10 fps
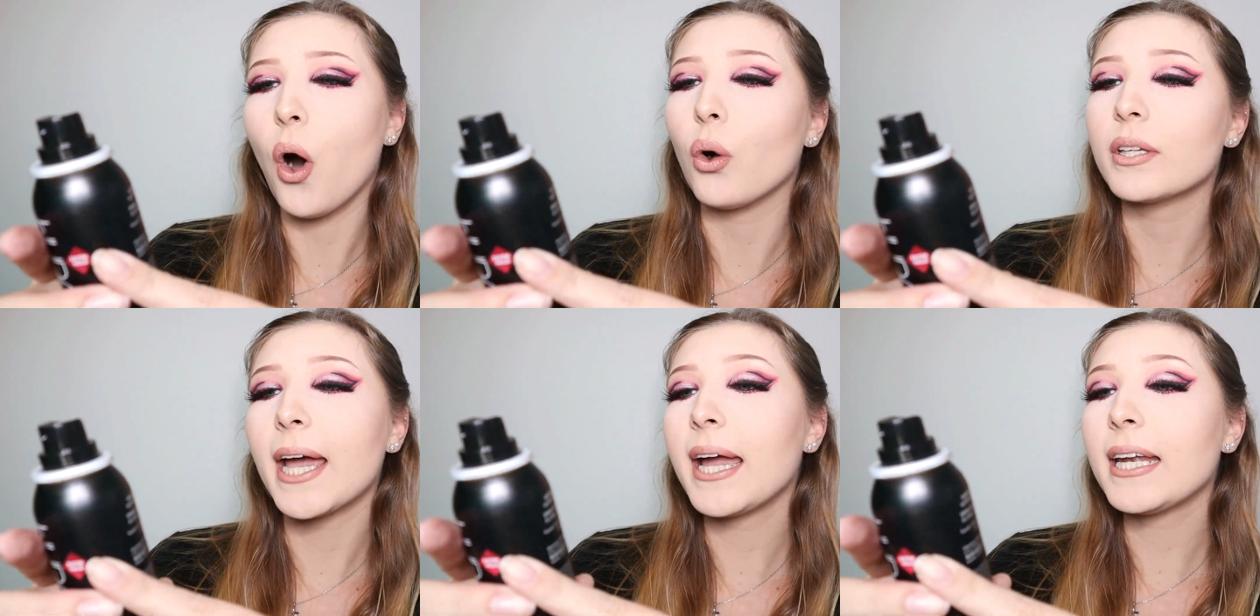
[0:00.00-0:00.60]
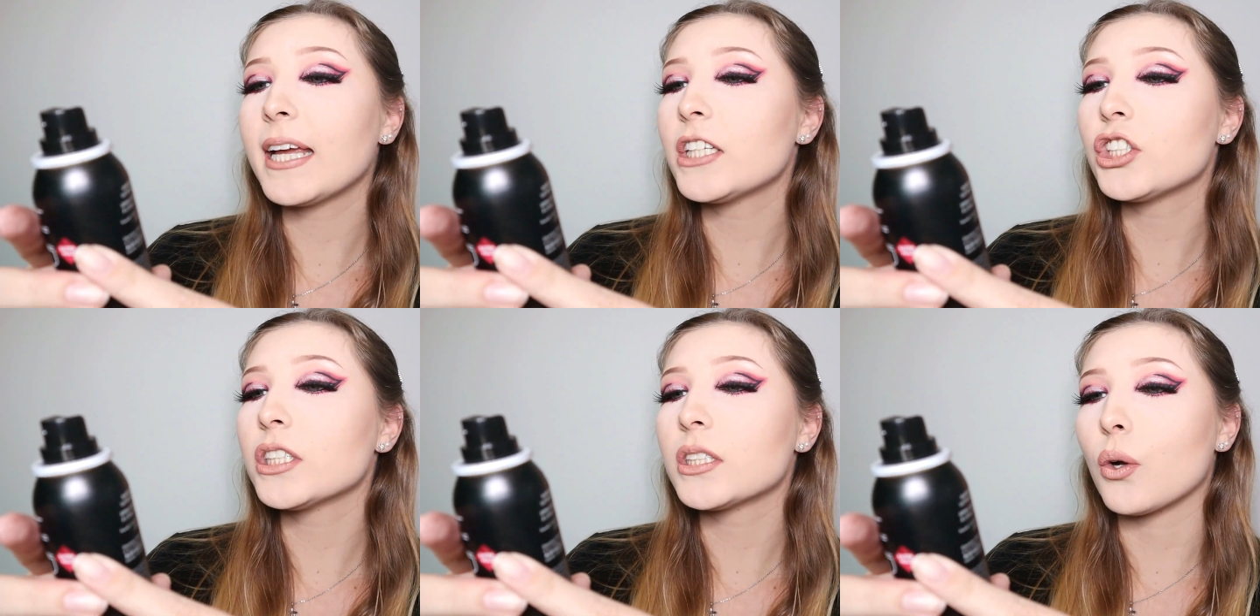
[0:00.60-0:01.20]
Hold 8
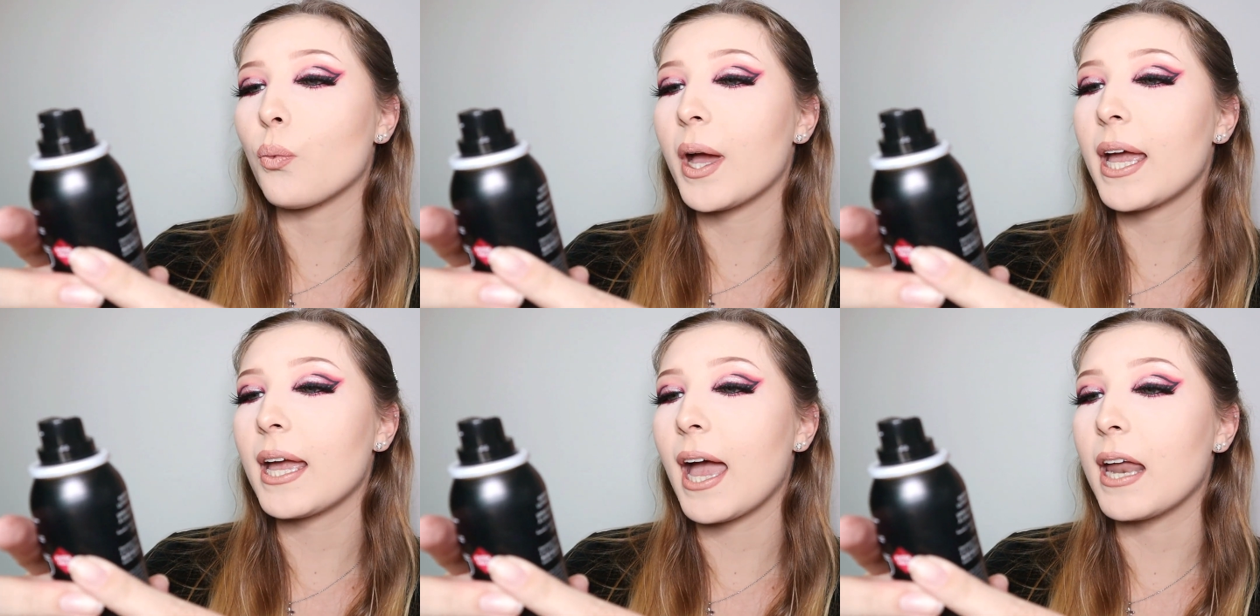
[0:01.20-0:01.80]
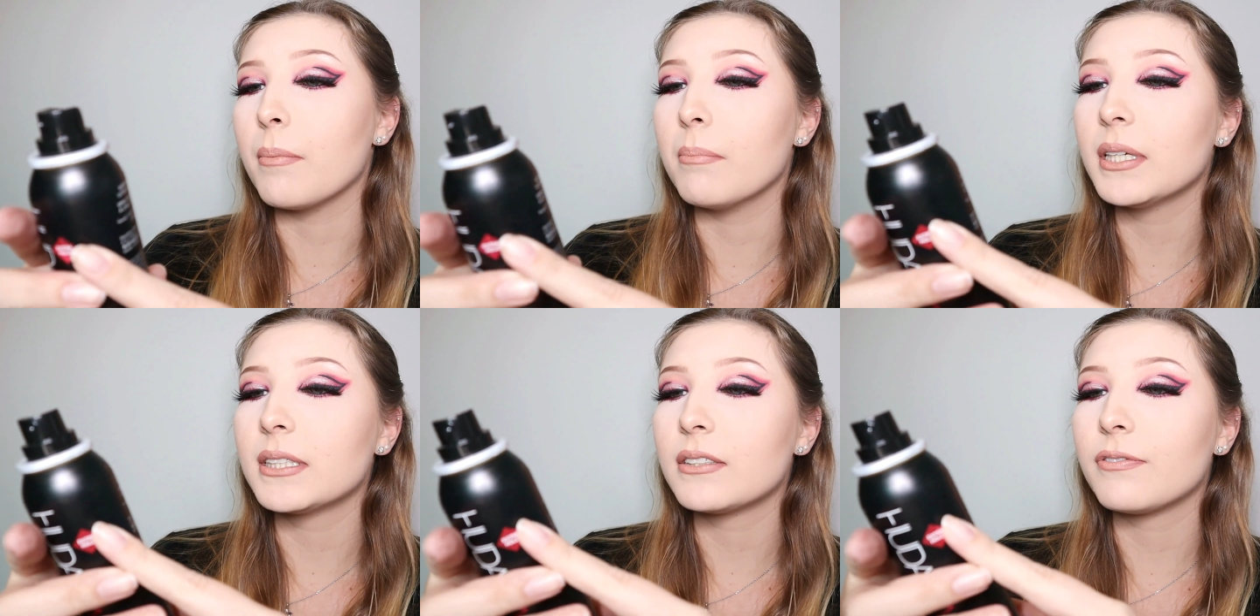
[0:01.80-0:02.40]
inches away and
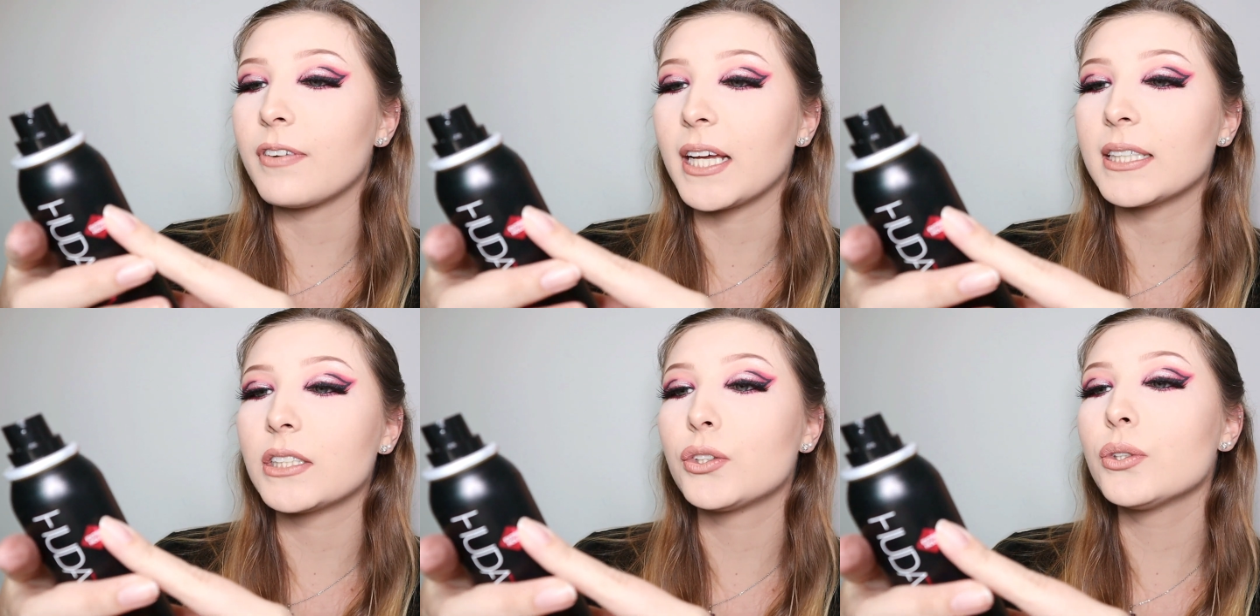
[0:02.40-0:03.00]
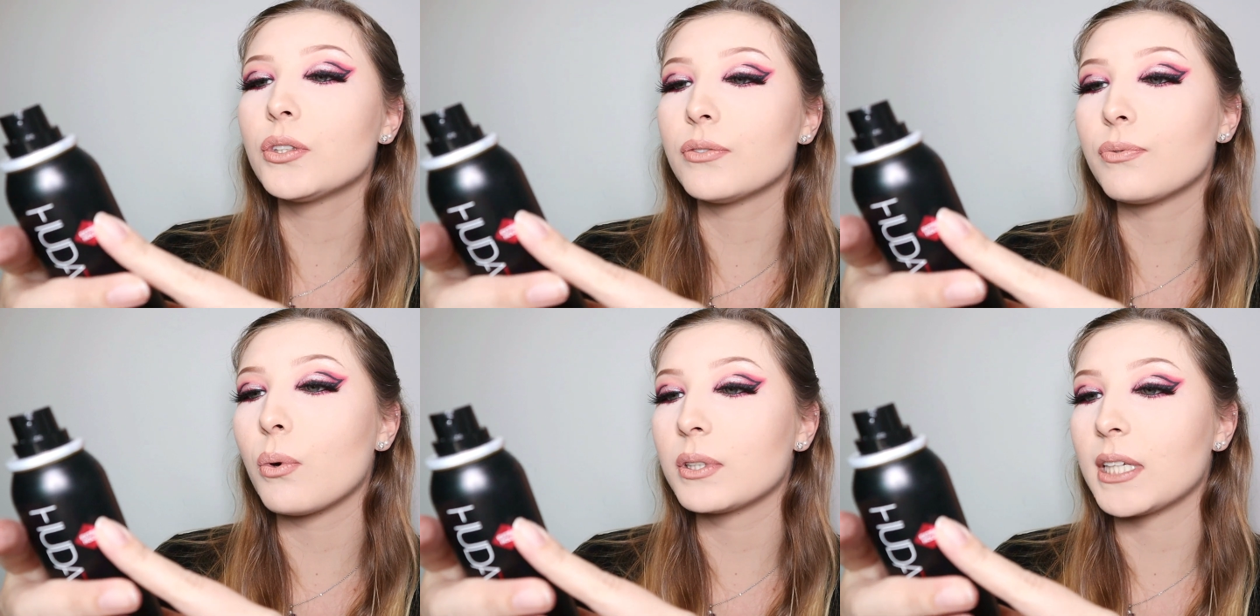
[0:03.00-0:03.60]
mist face 2 to
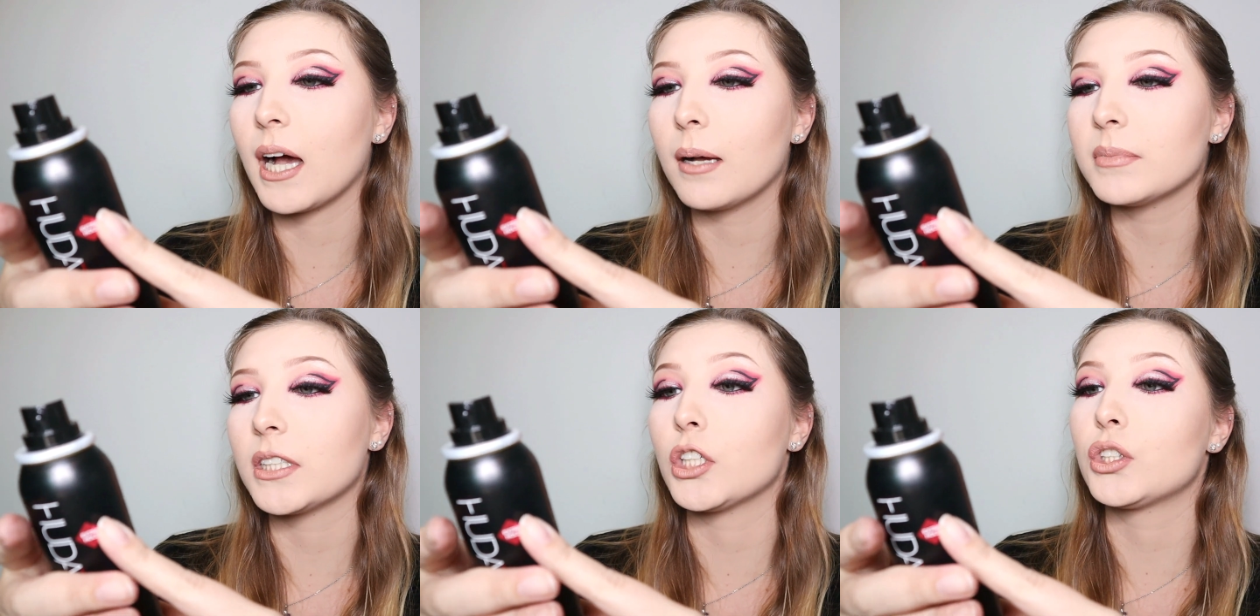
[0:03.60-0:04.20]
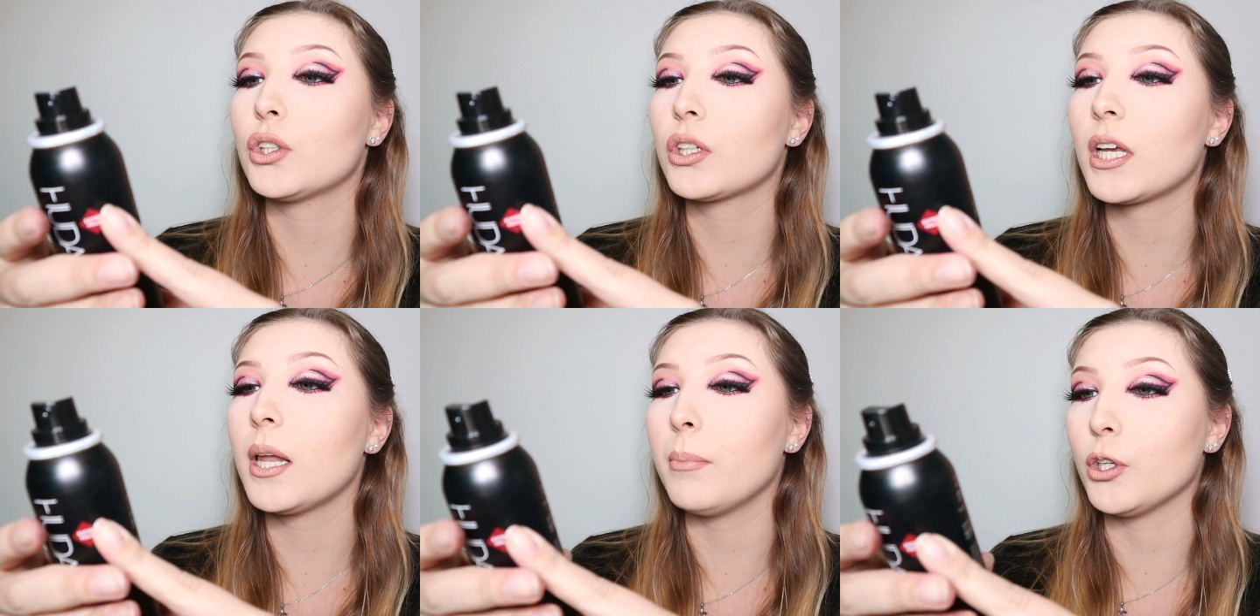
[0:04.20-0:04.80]
4 times in a
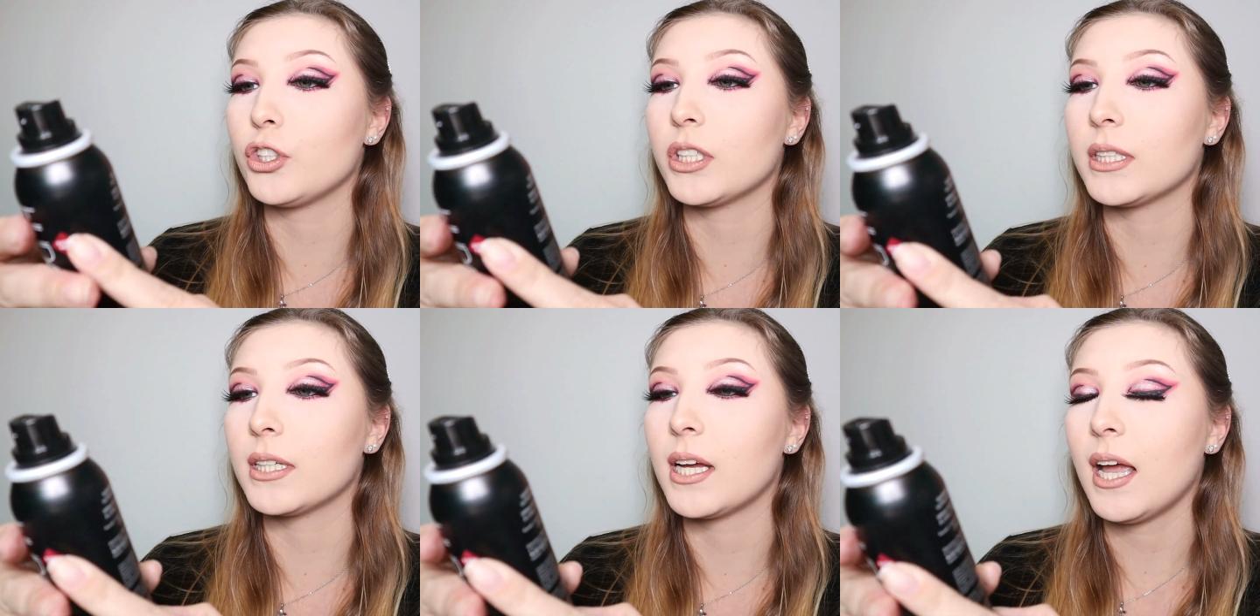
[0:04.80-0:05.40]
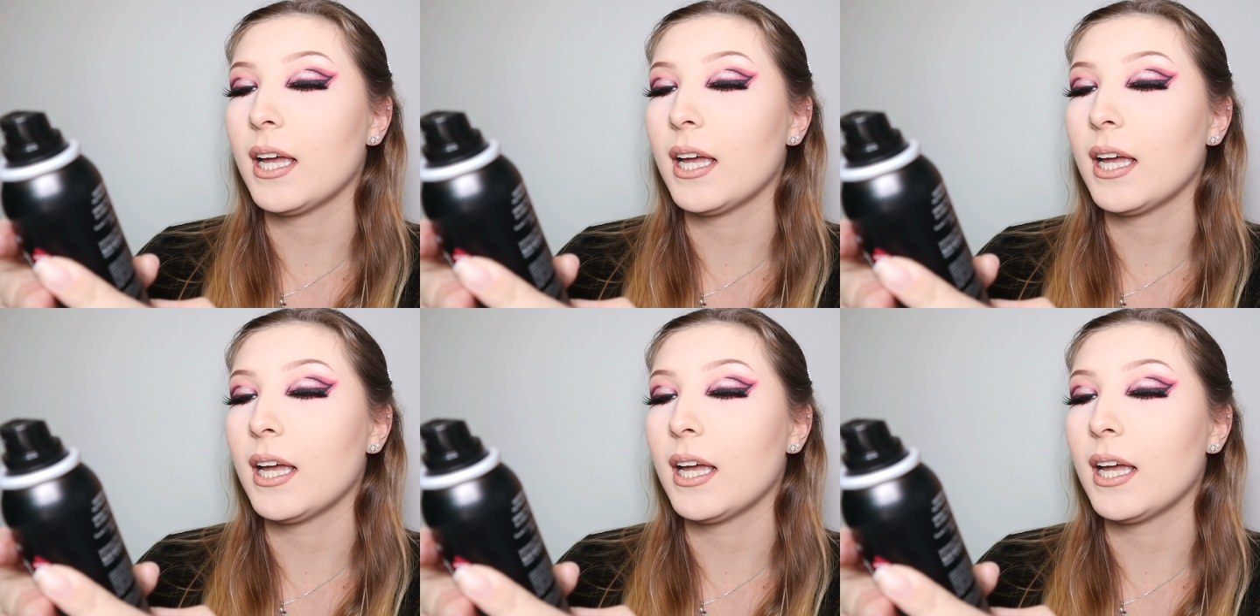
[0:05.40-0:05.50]
circular motion.